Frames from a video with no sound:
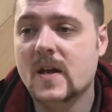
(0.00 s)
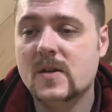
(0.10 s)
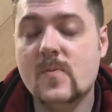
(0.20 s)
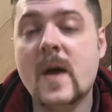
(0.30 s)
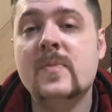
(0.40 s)
You
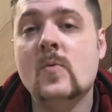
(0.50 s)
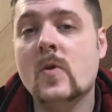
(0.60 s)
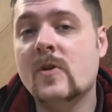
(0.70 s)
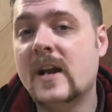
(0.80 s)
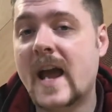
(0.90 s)
might be
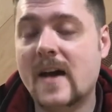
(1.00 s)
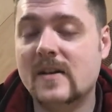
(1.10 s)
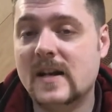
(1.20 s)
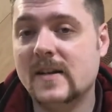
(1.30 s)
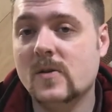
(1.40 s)
wondering, how did
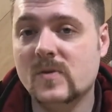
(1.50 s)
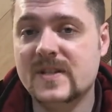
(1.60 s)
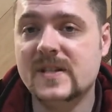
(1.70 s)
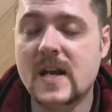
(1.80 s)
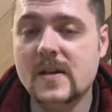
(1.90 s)
I know what
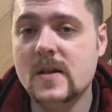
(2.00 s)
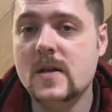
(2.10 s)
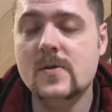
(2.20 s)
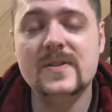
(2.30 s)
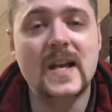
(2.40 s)
stain to
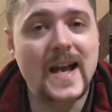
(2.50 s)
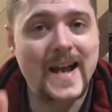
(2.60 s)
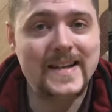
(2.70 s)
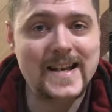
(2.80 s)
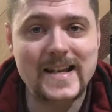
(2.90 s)
use? I
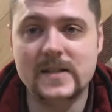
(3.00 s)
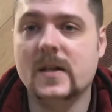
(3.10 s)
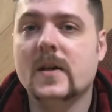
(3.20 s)
didn't.